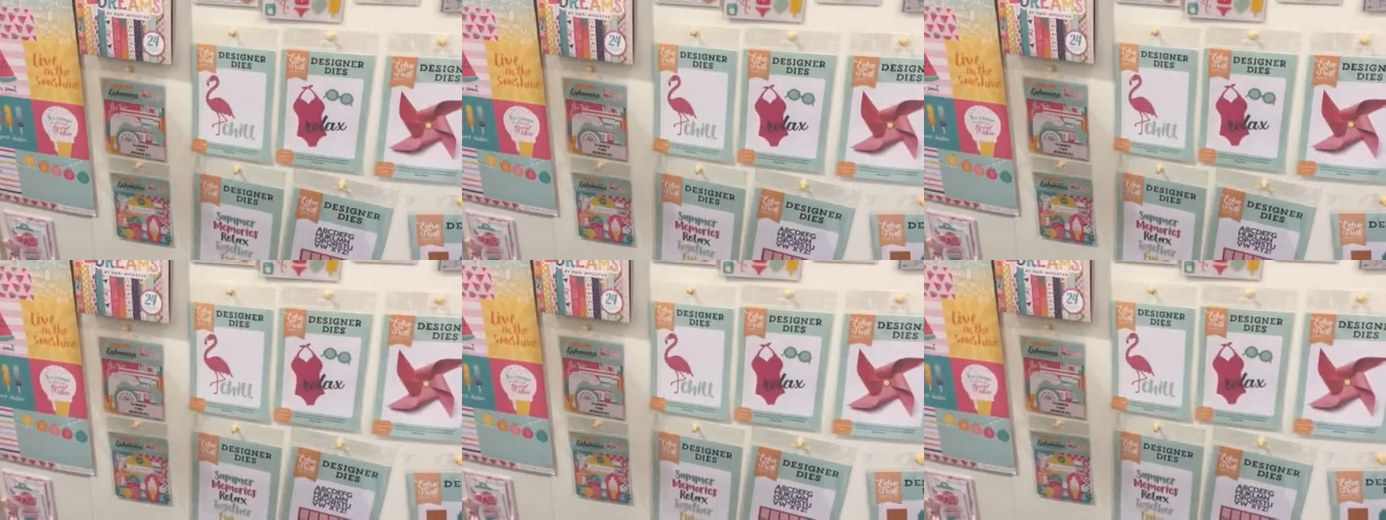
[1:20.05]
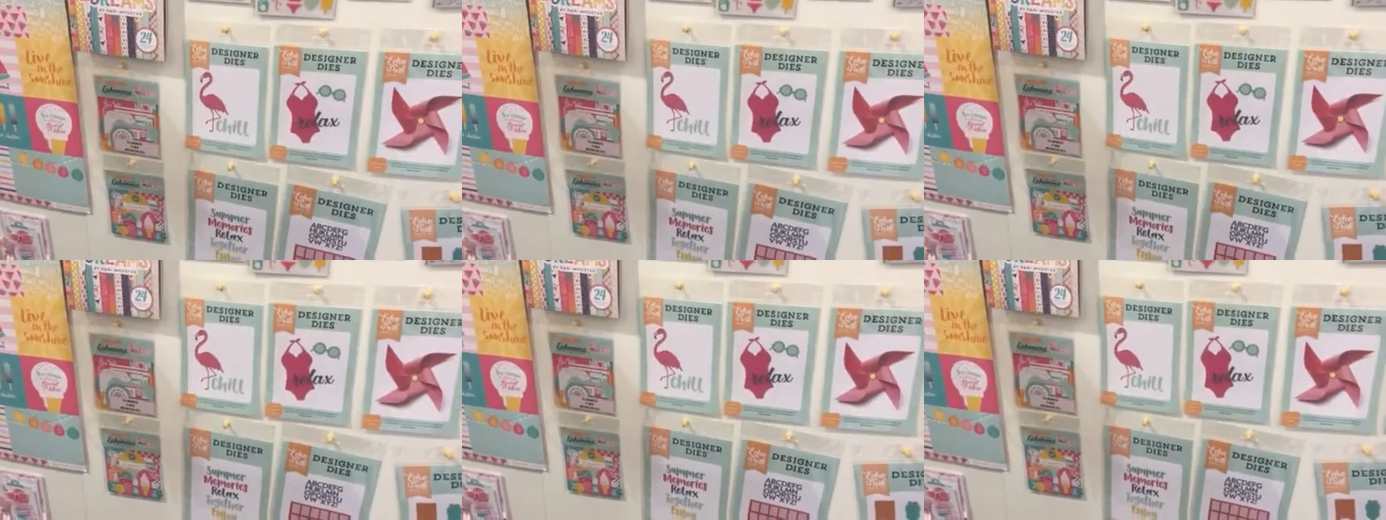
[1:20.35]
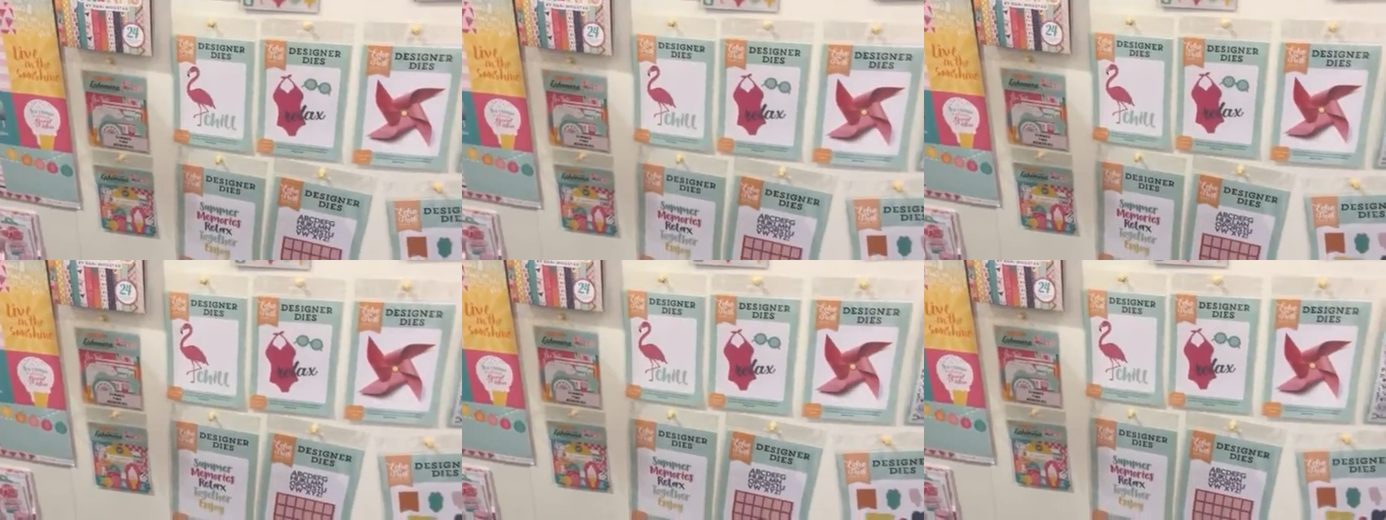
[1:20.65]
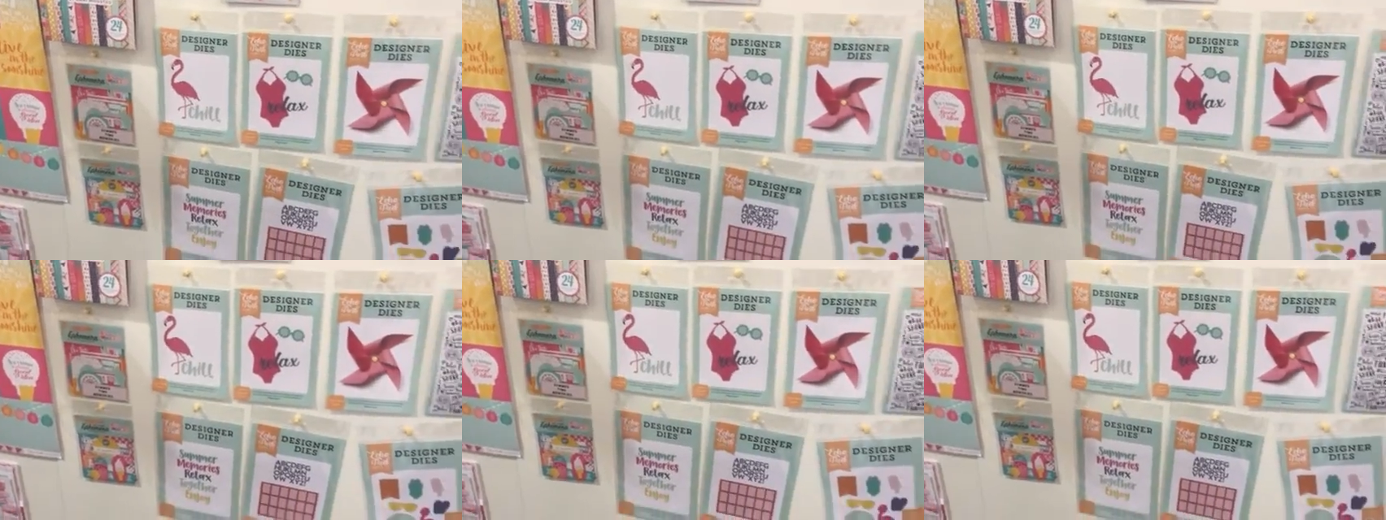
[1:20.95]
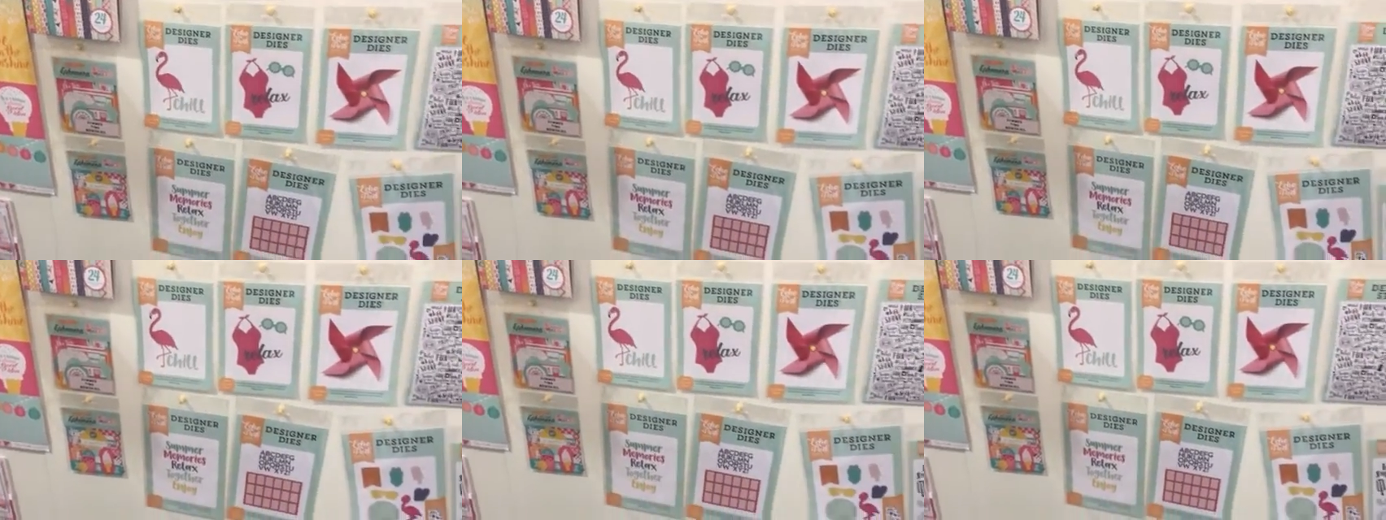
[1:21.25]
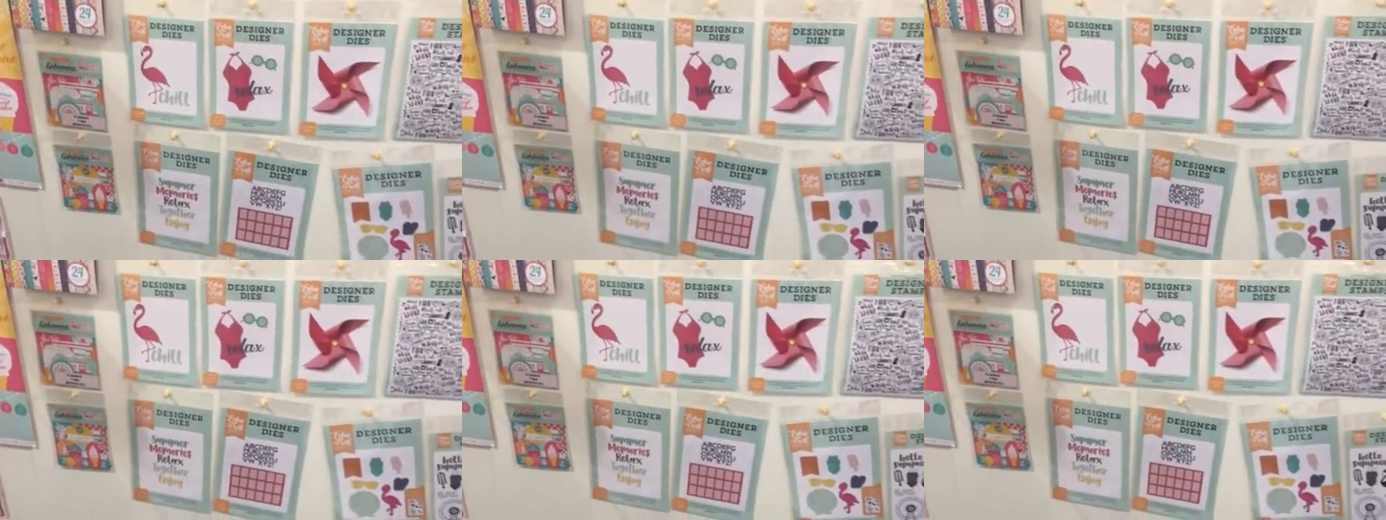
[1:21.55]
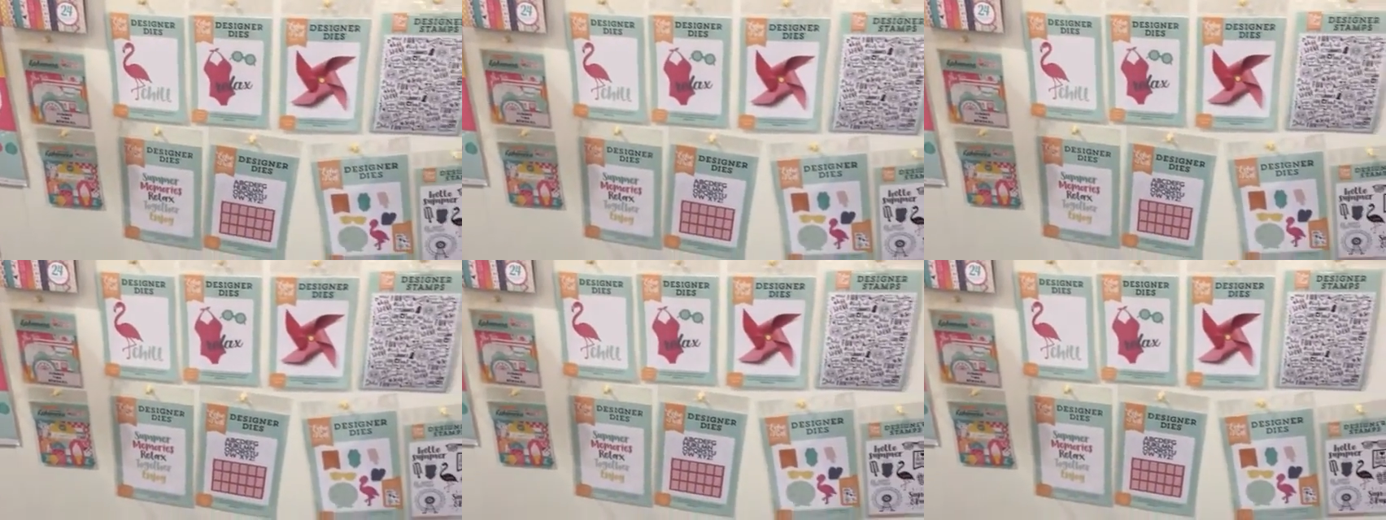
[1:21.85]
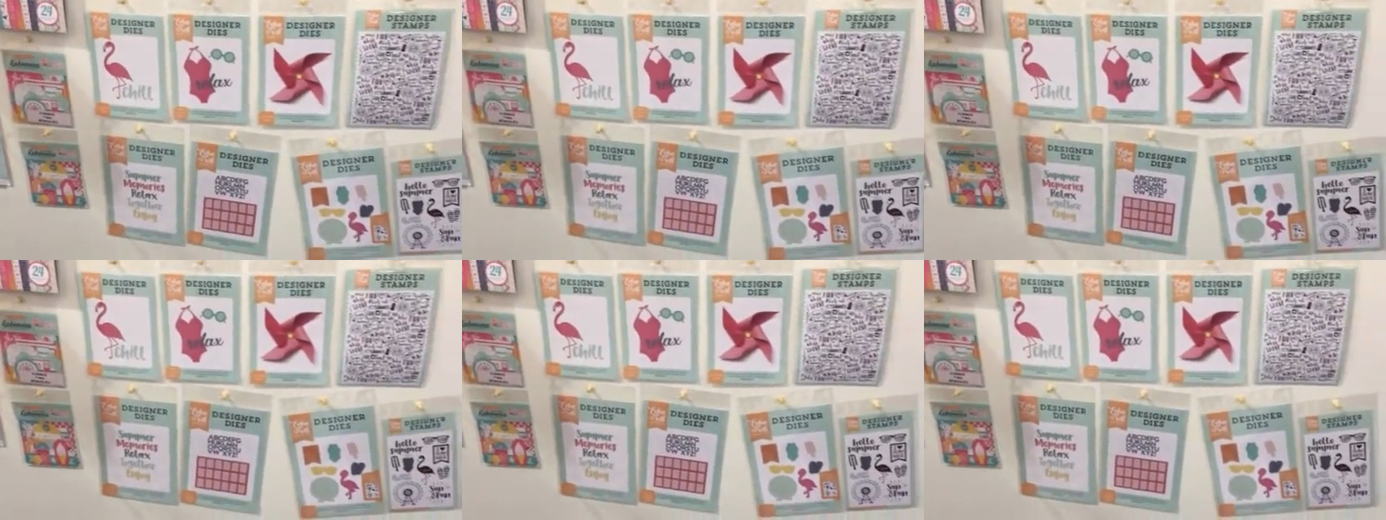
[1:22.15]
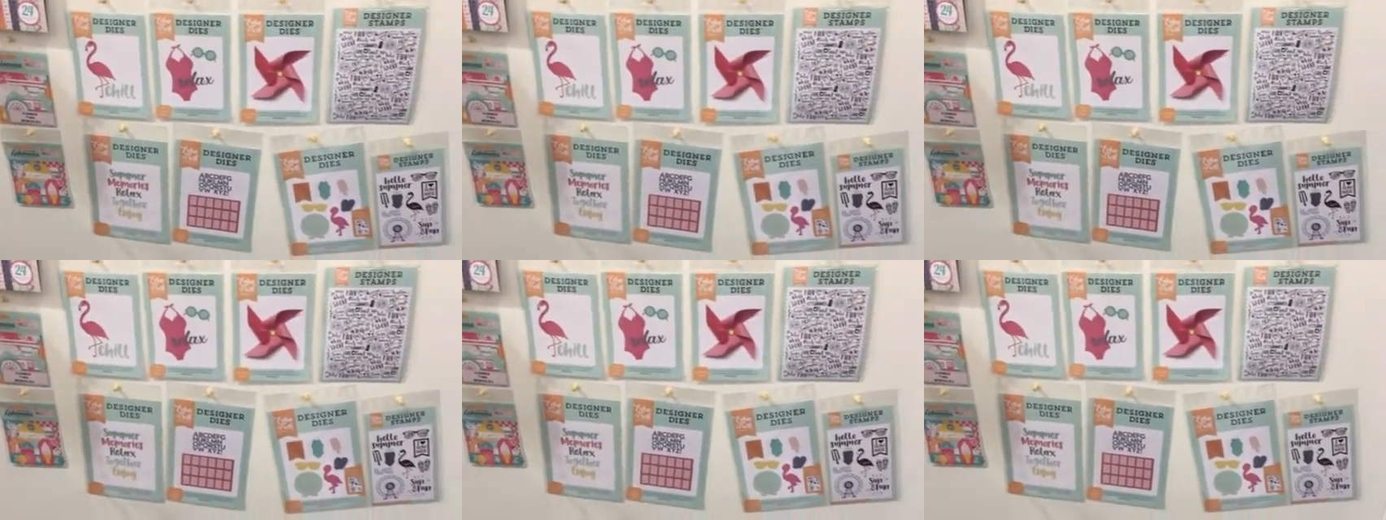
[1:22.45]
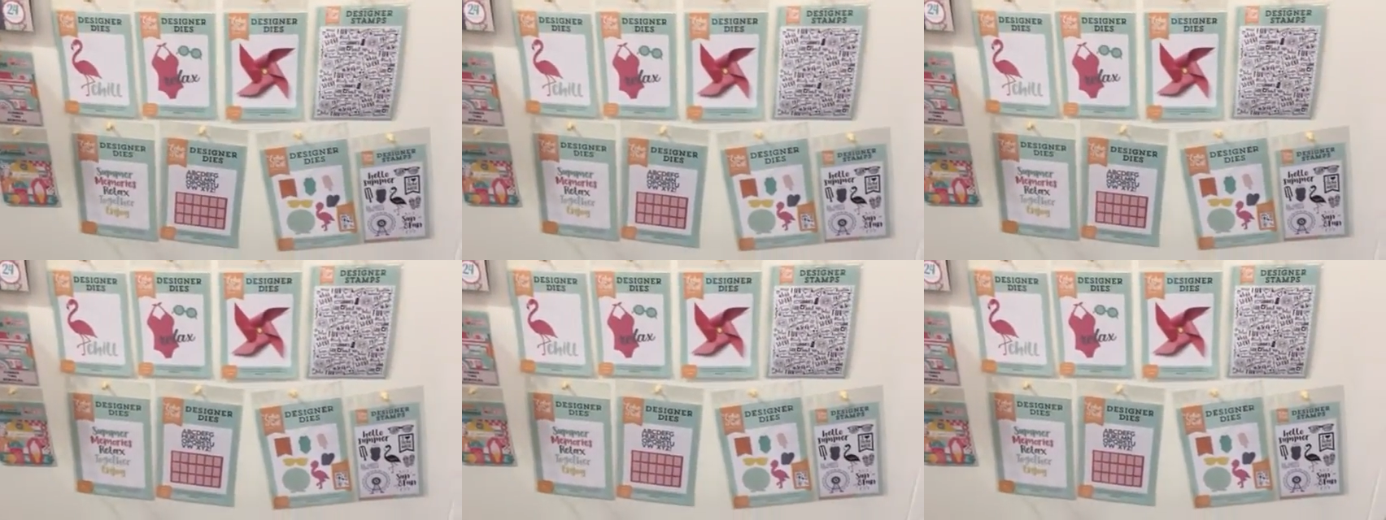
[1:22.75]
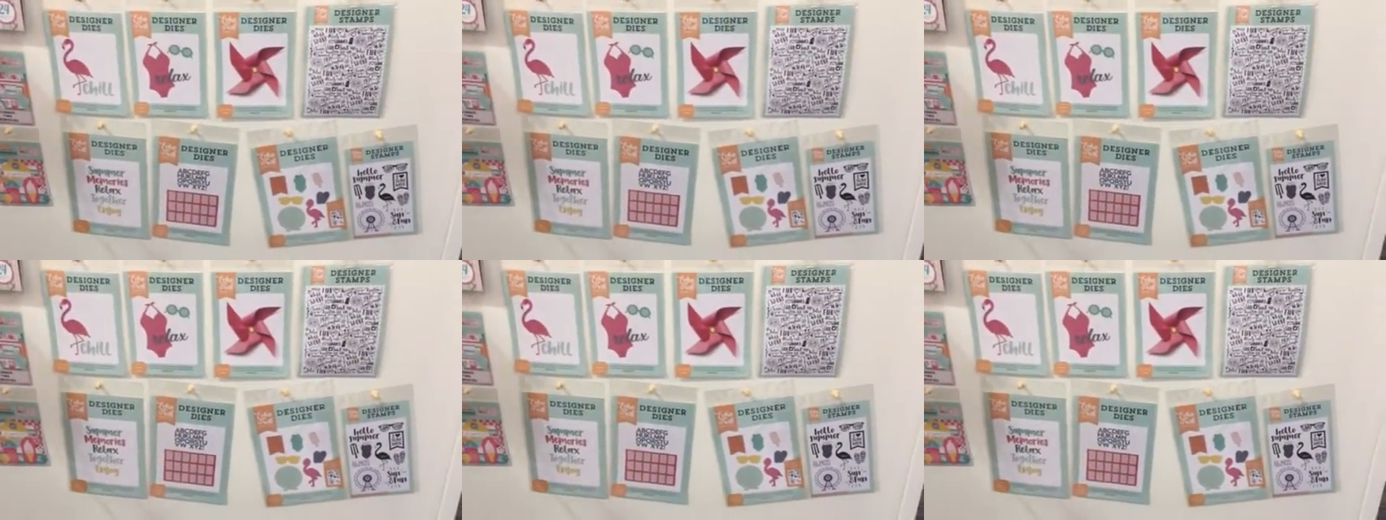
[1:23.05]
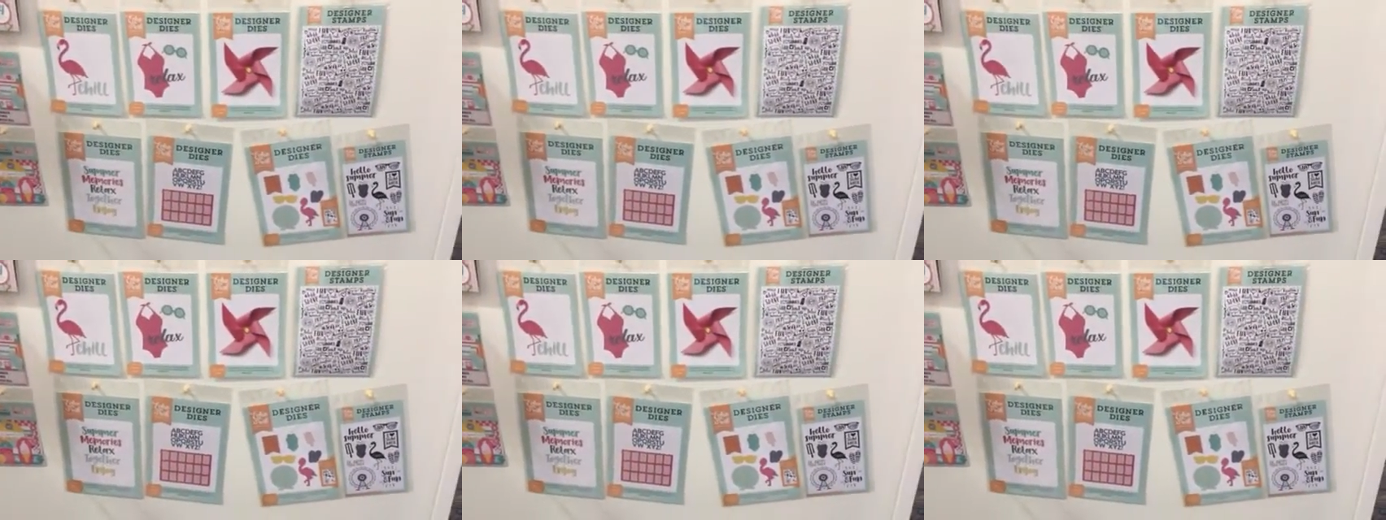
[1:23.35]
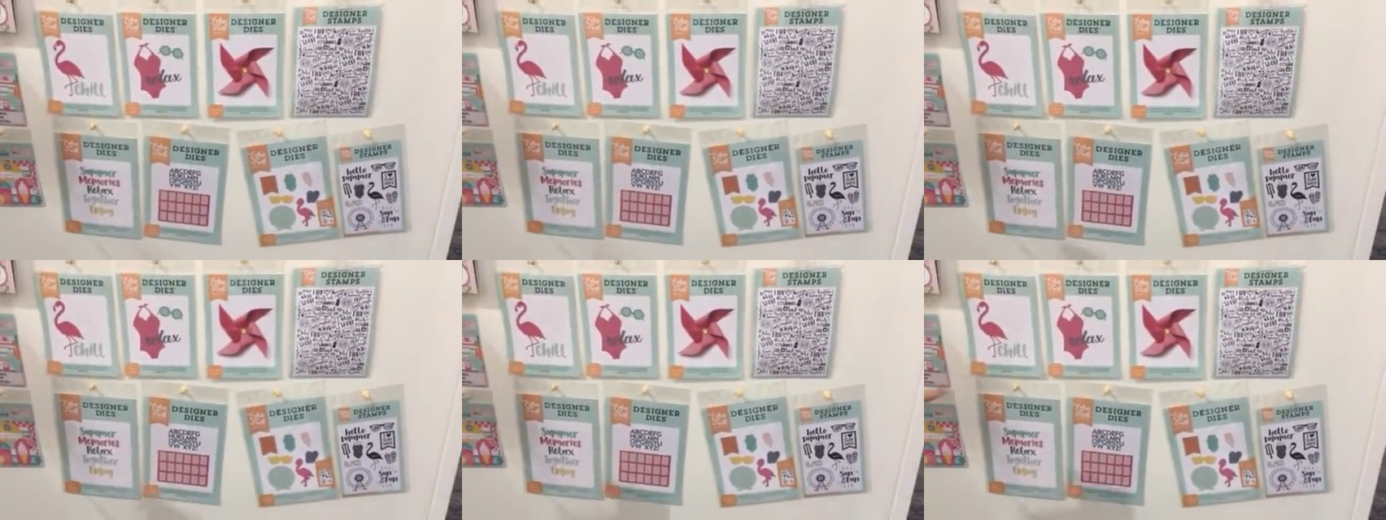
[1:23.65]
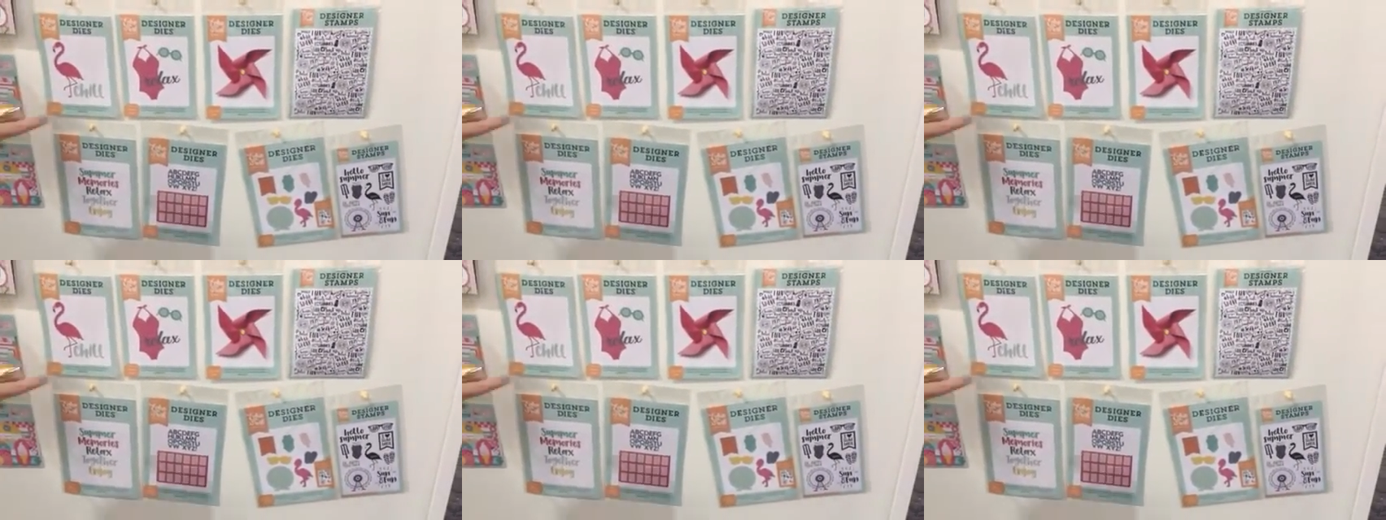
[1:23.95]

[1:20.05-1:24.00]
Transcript: [unreadable: no face in view]